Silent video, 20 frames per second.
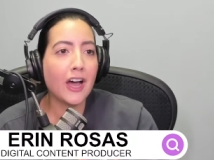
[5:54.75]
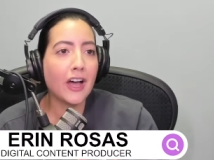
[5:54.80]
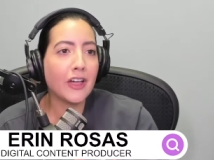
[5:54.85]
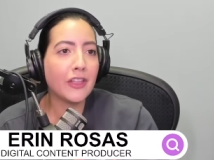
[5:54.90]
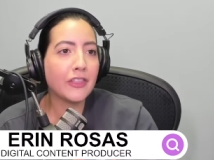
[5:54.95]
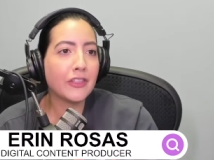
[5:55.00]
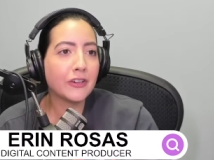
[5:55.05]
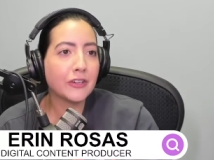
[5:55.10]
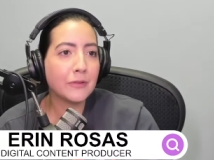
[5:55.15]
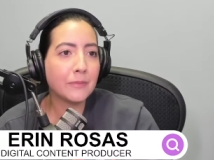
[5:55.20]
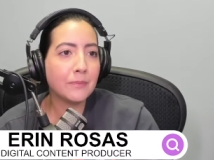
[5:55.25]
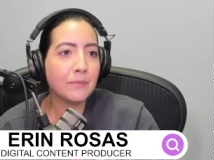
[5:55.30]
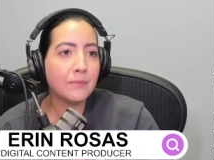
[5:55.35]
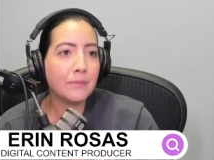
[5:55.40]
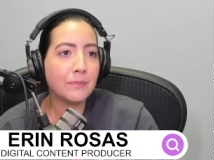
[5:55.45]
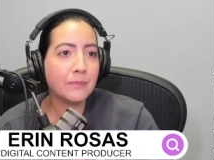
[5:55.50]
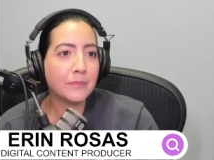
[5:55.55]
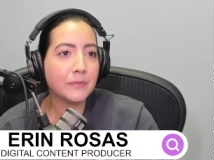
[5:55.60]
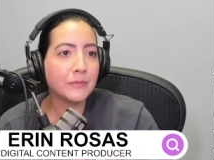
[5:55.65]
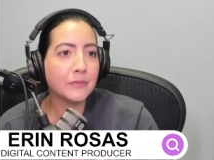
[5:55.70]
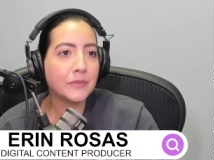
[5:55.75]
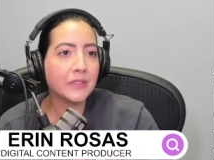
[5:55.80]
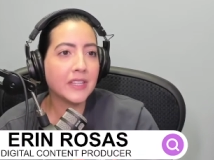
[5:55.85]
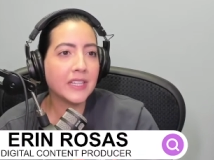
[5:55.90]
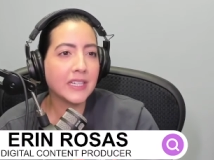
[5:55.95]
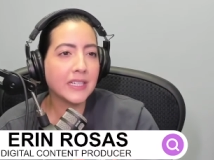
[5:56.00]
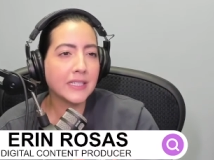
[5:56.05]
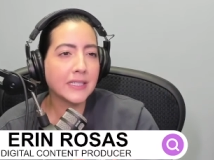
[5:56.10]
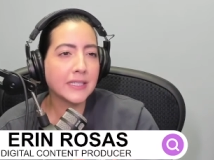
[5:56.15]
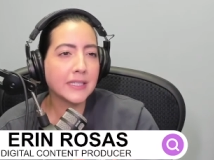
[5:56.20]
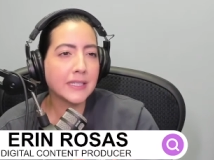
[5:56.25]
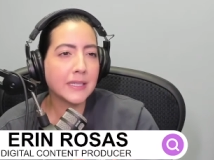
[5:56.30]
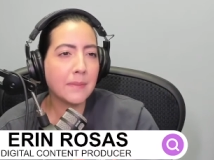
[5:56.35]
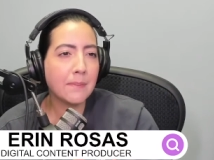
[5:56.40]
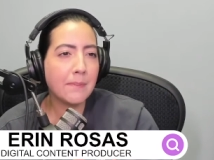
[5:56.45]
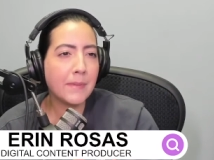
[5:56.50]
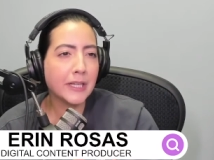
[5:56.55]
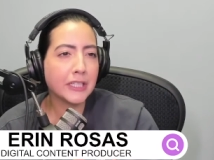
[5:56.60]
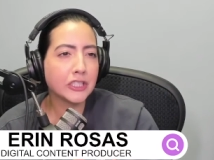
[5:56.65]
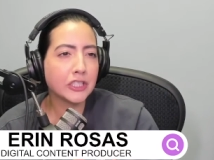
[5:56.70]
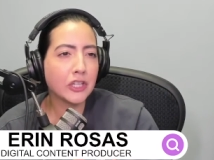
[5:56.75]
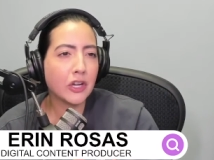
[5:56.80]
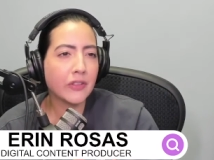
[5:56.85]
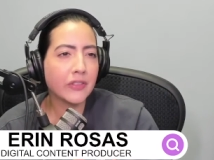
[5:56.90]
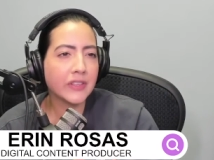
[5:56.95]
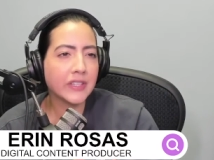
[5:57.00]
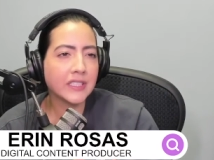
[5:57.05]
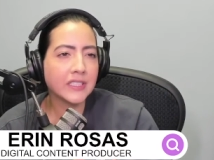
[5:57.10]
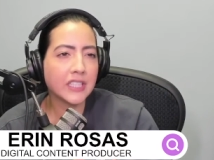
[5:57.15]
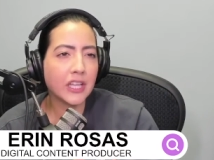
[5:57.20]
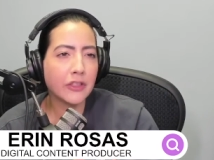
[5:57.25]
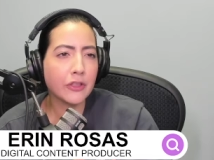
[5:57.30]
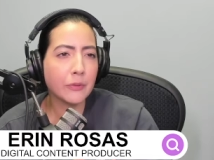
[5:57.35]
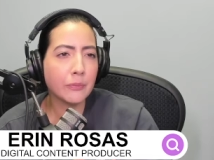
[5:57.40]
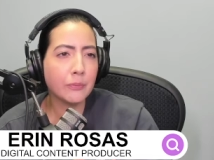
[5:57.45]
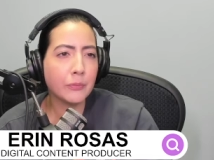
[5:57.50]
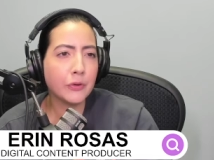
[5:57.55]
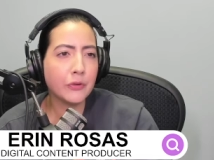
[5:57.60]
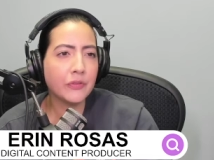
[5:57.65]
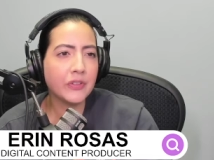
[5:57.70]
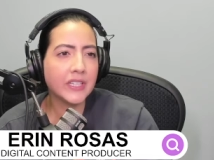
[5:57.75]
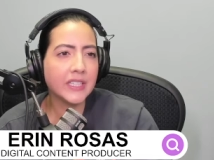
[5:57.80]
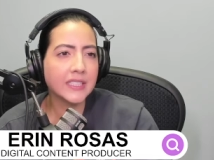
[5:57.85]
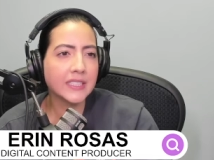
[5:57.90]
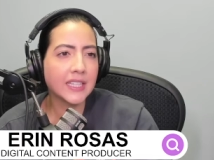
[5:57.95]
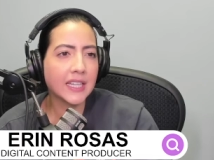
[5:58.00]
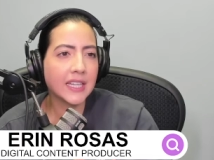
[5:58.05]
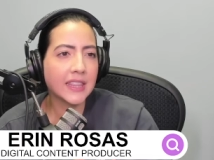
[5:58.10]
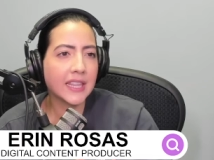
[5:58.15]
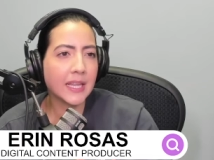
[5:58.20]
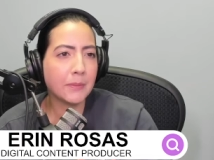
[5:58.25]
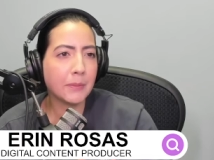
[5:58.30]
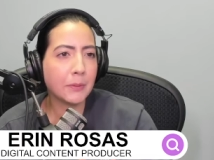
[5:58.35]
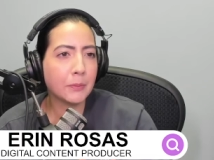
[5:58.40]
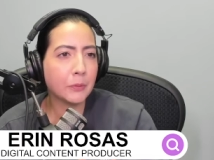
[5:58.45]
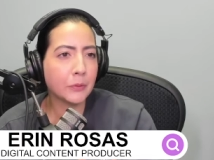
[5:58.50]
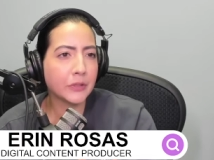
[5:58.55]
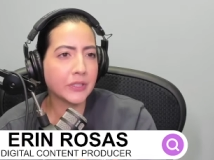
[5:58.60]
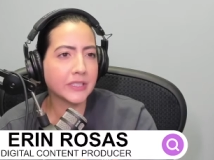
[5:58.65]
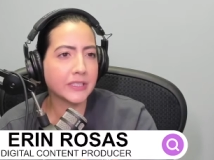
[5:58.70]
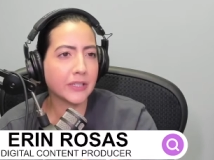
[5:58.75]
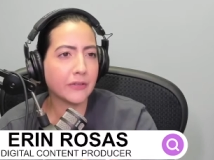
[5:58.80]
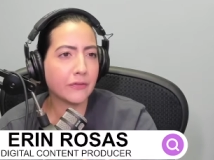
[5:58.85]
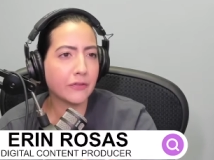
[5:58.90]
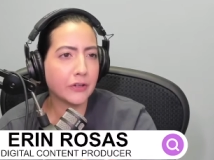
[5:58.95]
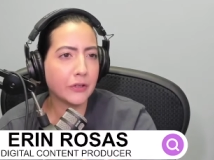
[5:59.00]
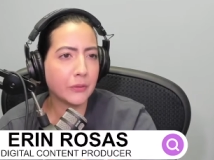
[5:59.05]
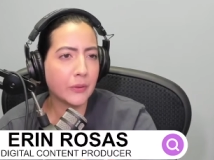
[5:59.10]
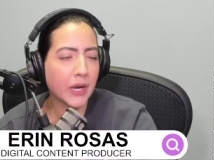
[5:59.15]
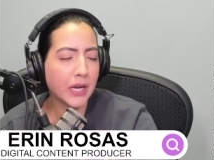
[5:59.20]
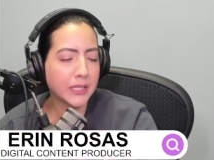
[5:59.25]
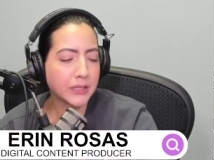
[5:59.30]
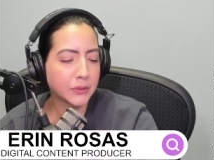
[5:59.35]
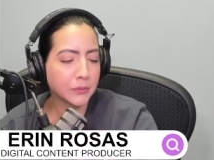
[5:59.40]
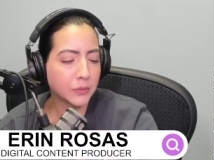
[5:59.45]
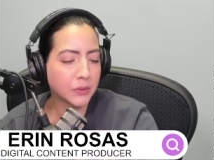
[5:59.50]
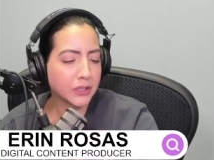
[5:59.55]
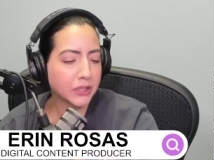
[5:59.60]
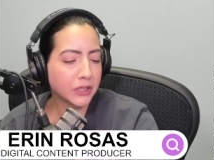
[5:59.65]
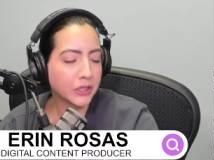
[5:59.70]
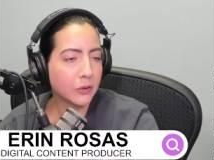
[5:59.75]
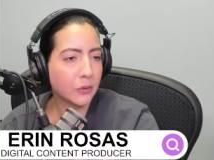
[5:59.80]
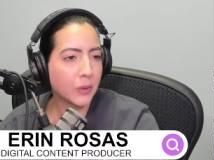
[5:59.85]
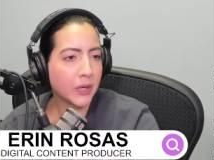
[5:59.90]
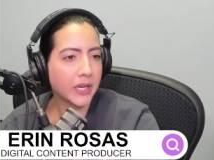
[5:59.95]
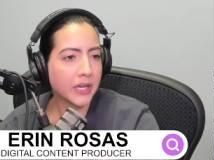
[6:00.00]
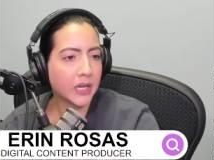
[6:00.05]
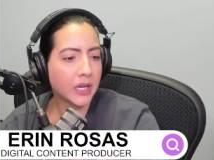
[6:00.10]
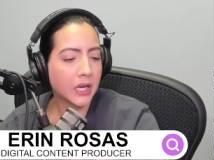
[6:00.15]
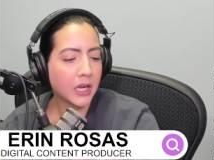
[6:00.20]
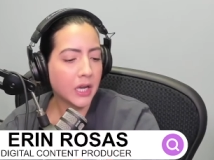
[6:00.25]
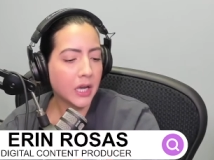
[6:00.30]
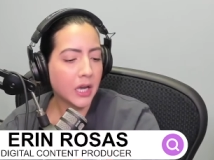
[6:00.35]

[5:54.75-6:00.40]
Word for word: Other m- things to mention on this, other movies, let me pull this up for you guys really quick.